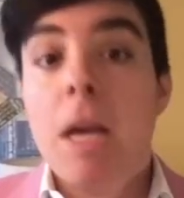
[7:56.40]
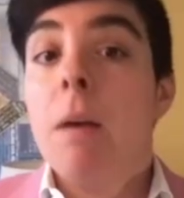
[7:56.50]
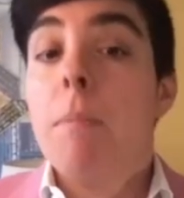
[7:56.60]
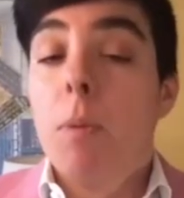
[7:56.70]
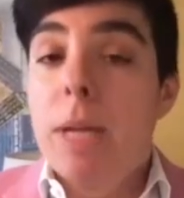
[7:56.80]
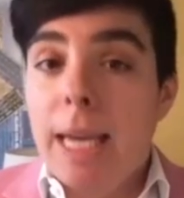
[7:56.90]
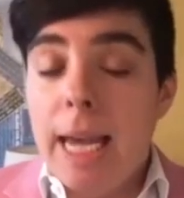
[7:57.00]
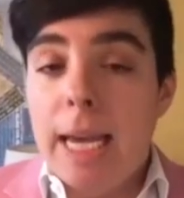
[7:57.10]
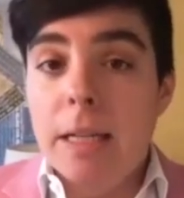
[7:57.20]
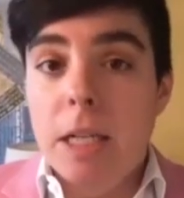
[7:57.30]
But we
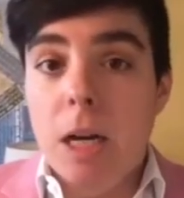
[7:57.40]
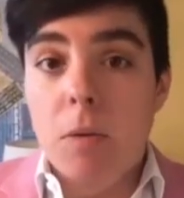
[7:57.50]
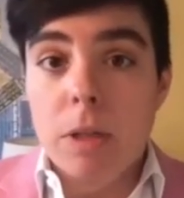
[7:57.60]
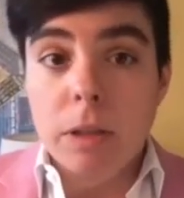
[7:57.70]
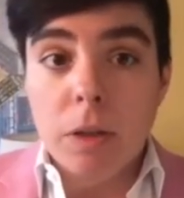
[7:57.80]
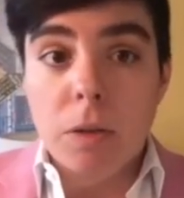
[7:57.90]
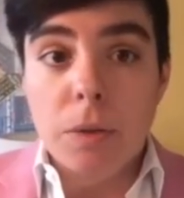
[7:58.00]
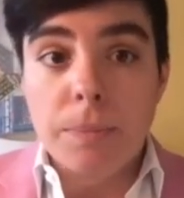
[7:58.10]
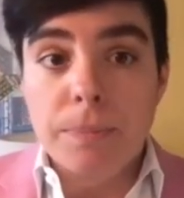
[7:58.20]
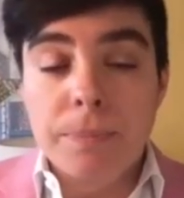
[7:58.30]
can't go it
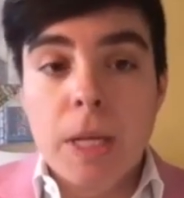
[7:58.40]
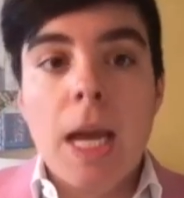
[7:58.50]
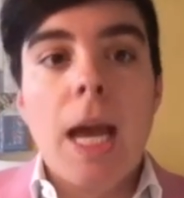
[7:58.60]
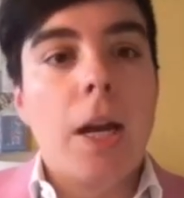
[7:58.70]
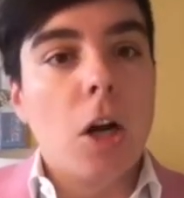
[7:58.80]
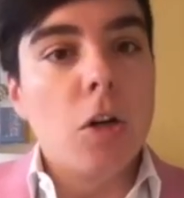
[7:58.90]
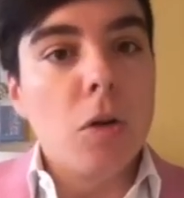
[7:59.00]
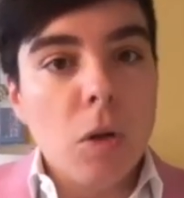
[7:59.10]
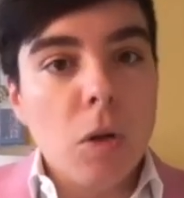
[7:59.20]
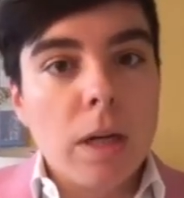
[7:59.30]
alone. At Art New
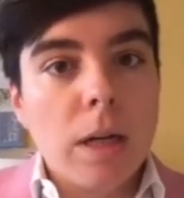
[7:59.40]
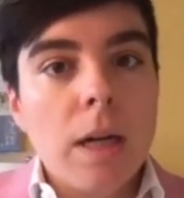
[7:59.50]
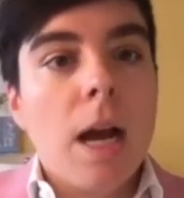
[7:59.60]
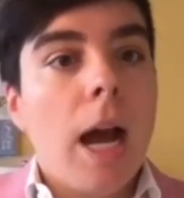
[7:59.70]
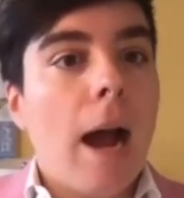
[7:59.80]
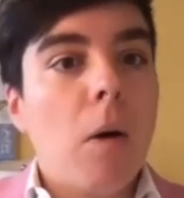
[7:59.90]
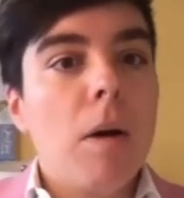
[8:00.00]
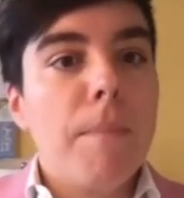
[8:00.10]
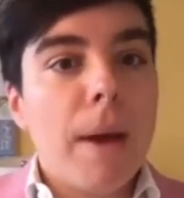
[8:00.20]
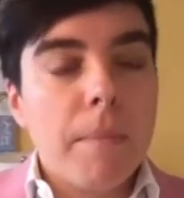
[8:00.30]
York, our
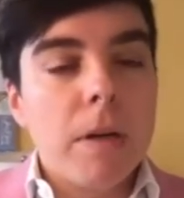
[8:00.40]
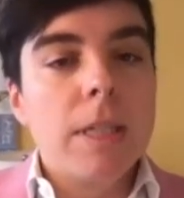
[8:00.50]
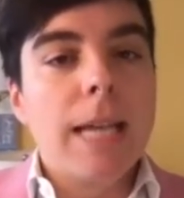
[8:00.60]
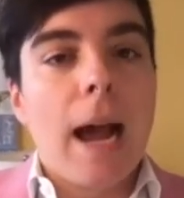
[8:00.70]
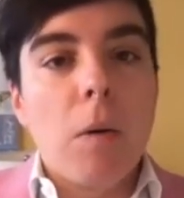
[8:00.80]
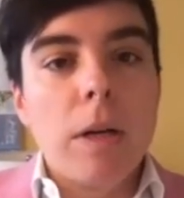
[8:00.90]
members, our